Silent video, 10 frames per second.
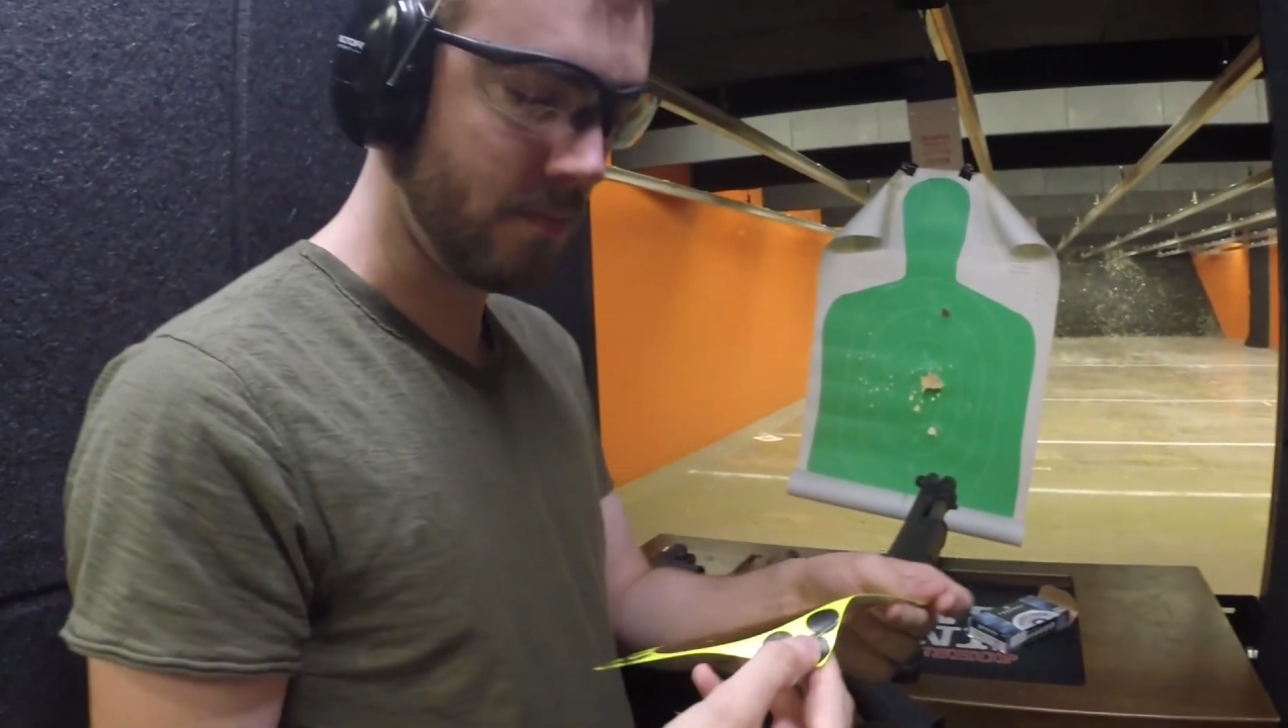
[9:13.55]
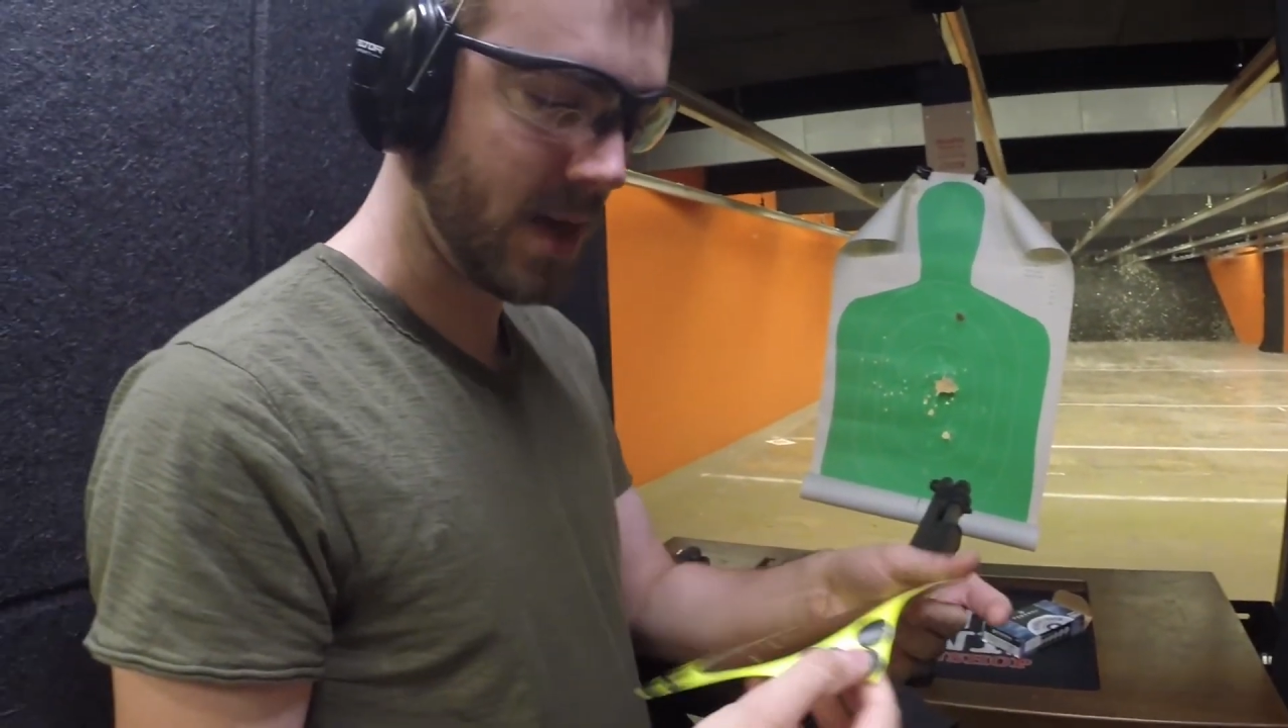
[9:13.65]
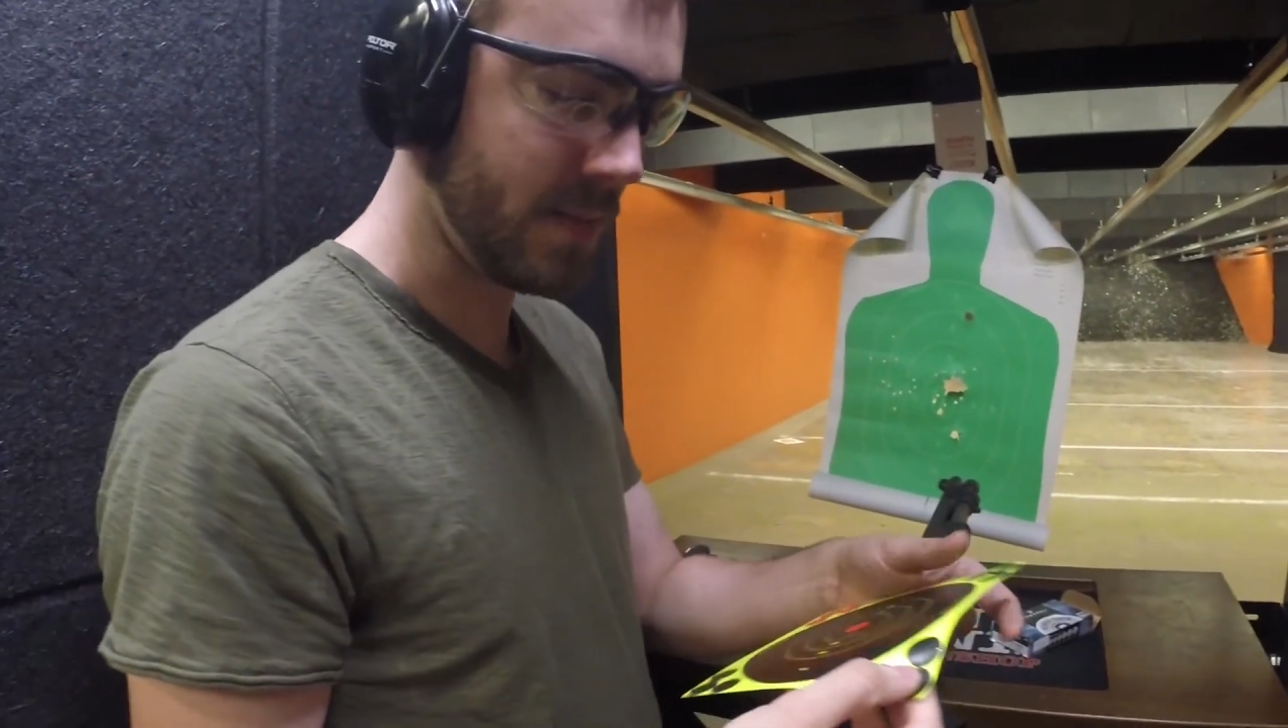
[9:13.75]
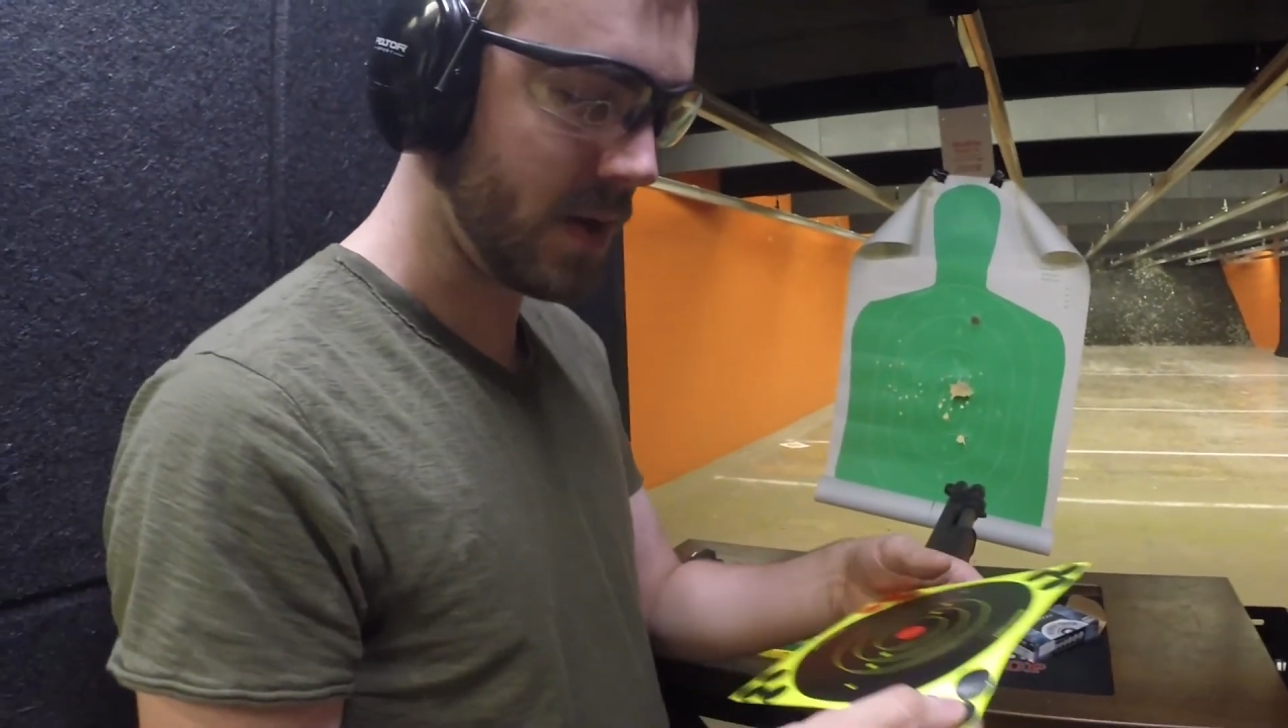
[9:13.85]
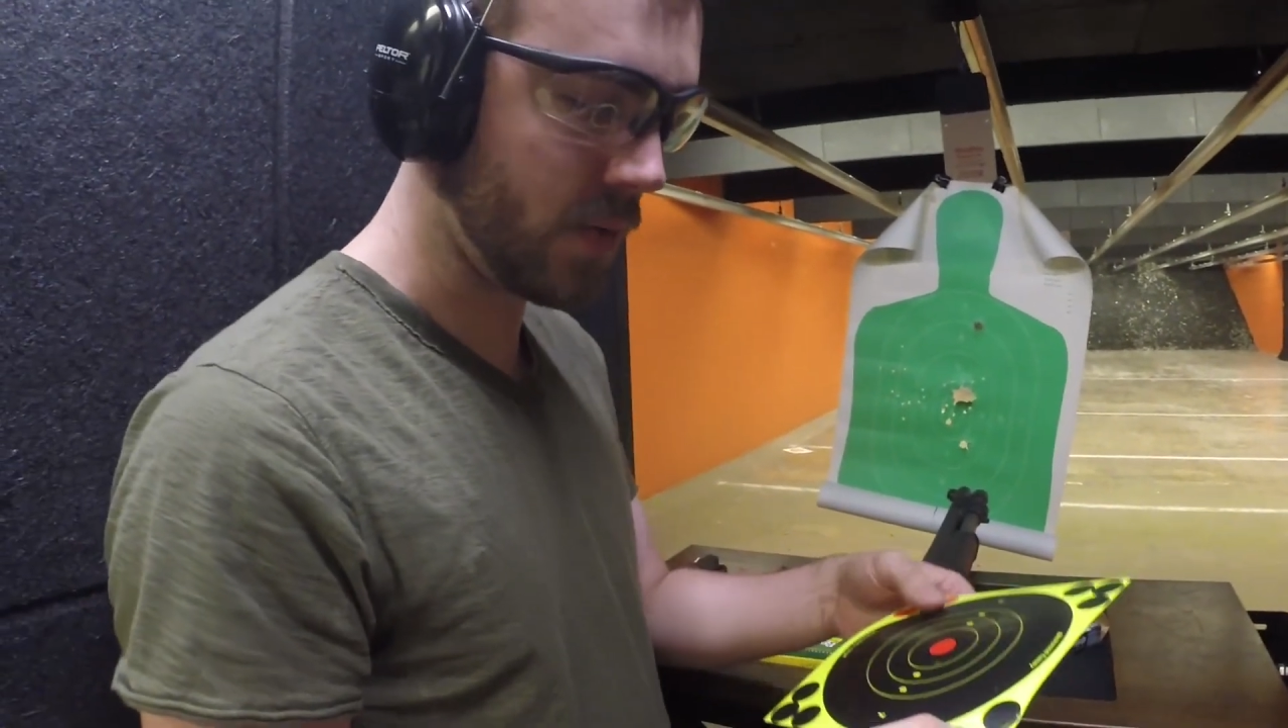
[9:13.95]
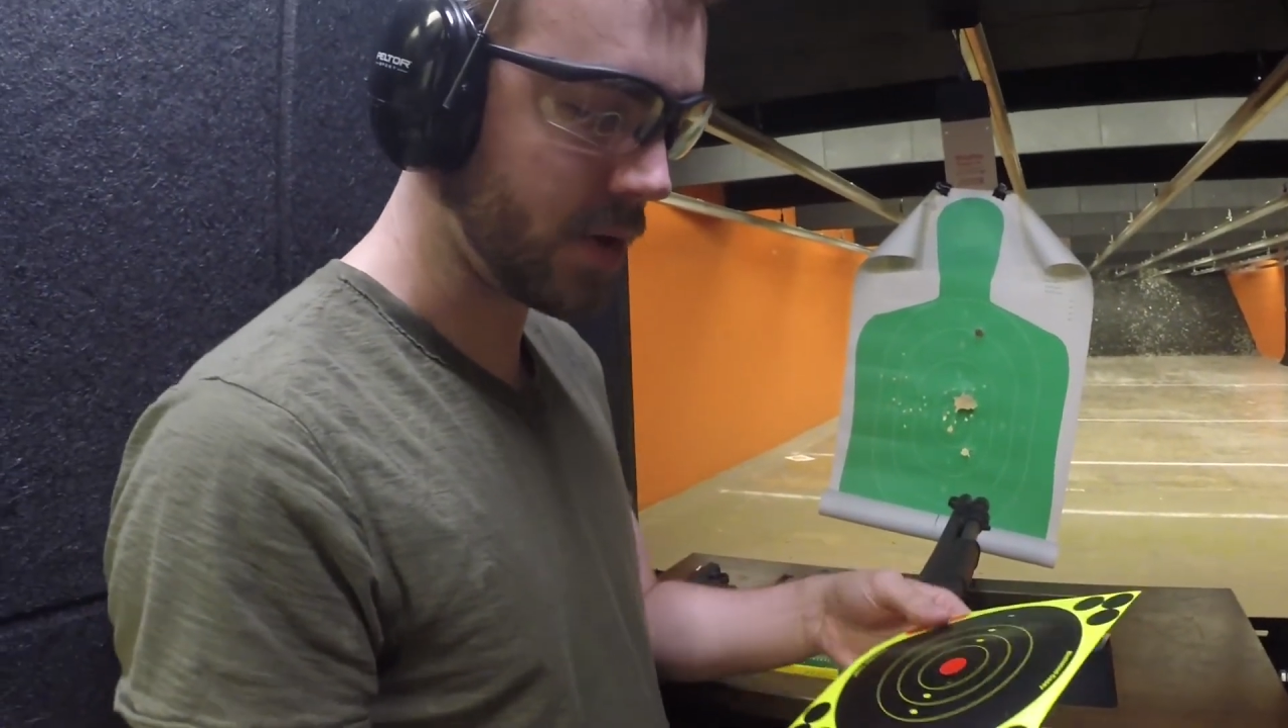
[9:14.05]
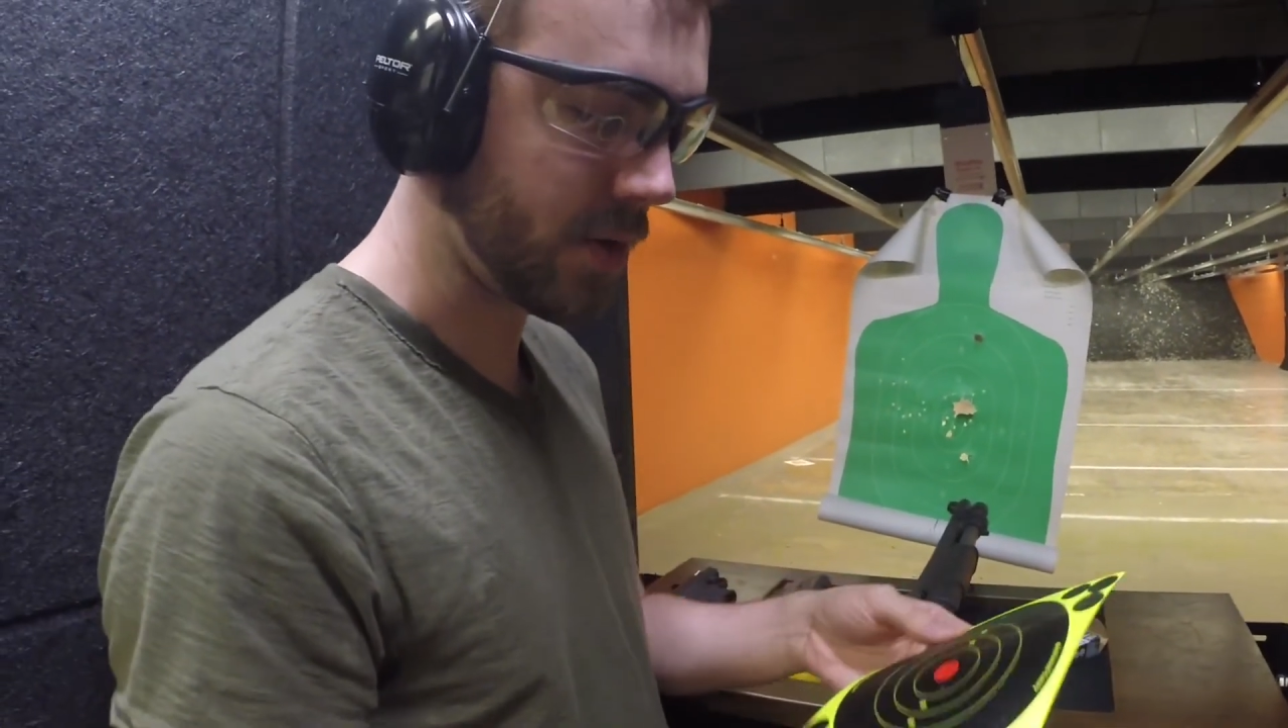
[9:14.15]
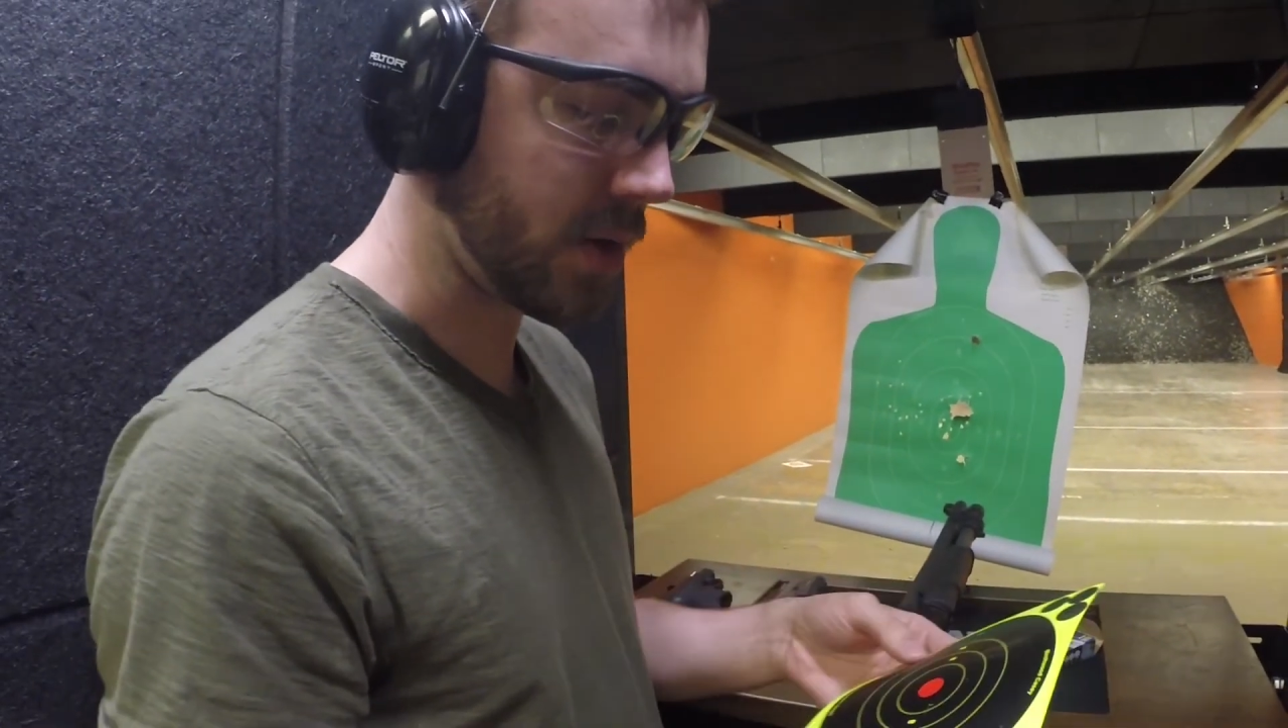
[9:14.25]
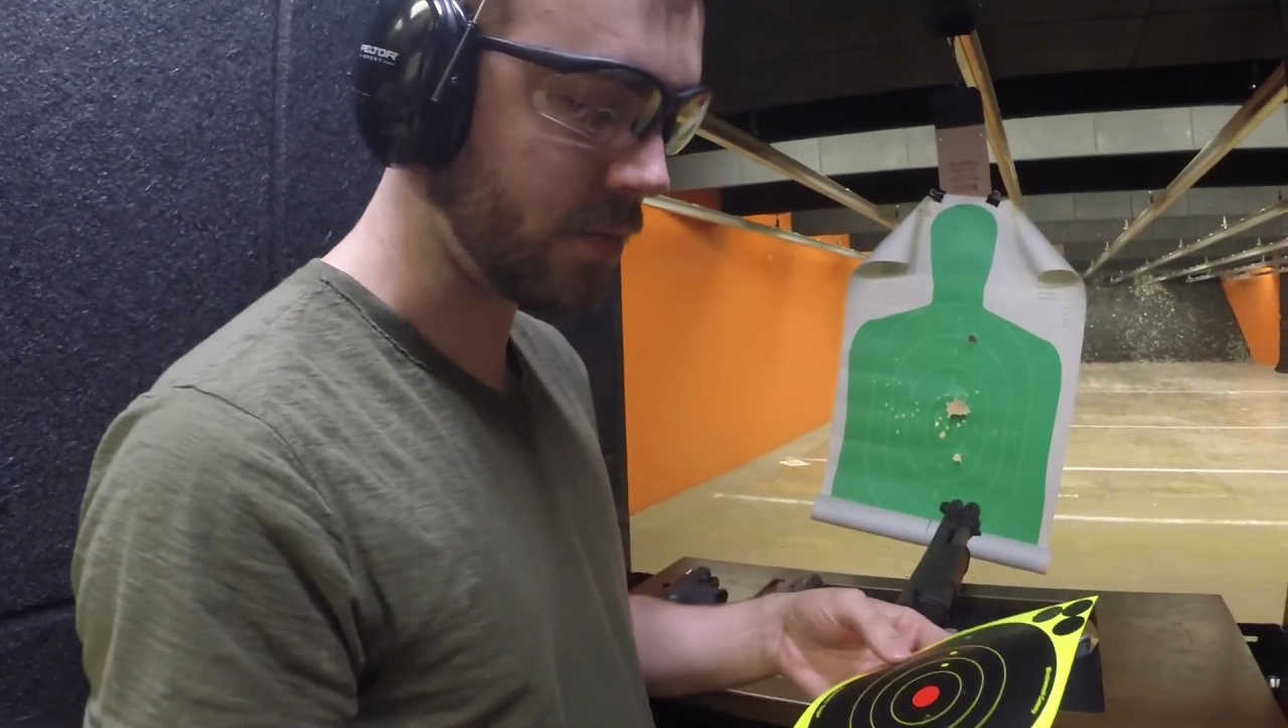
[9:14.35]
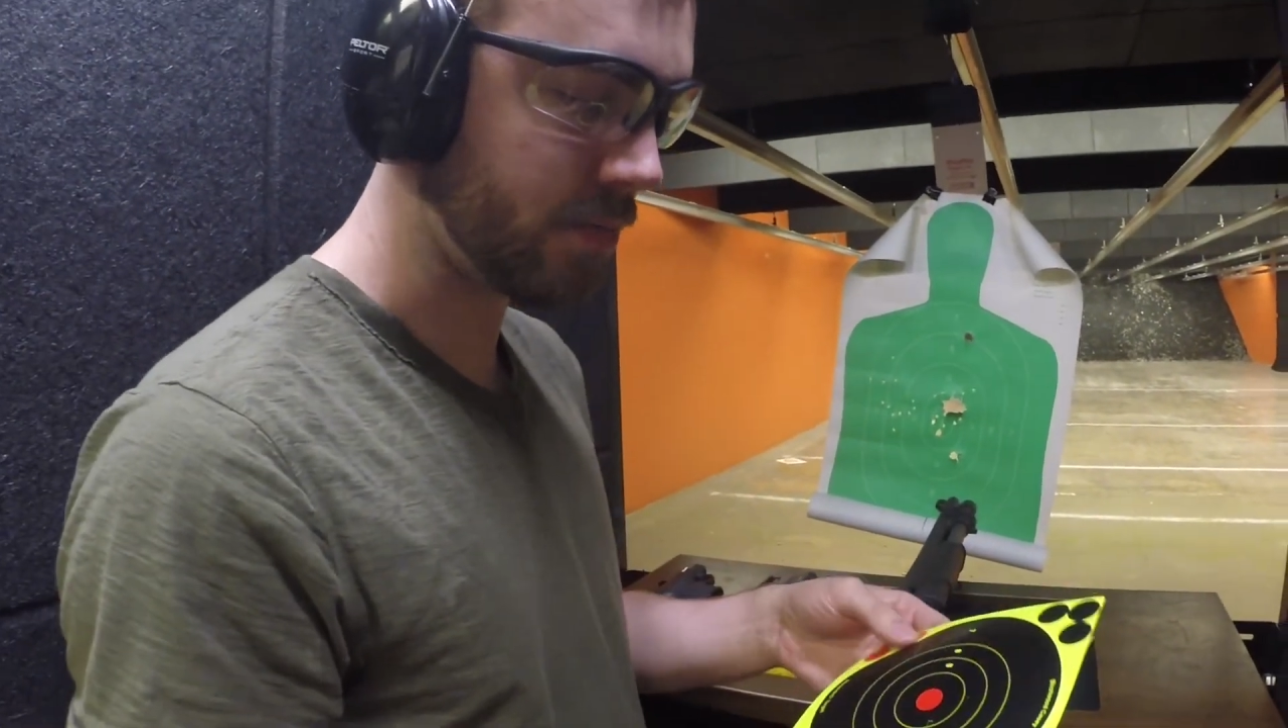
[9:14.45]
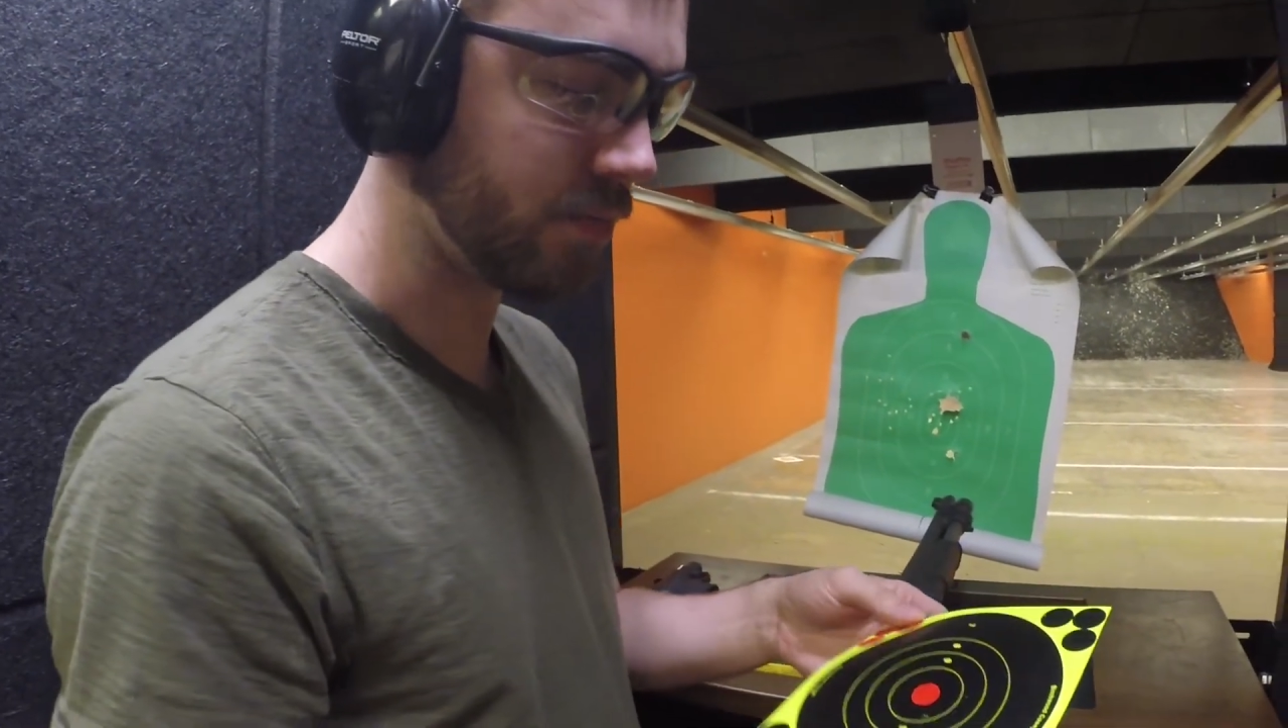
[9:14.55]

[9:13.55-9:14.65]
be wondering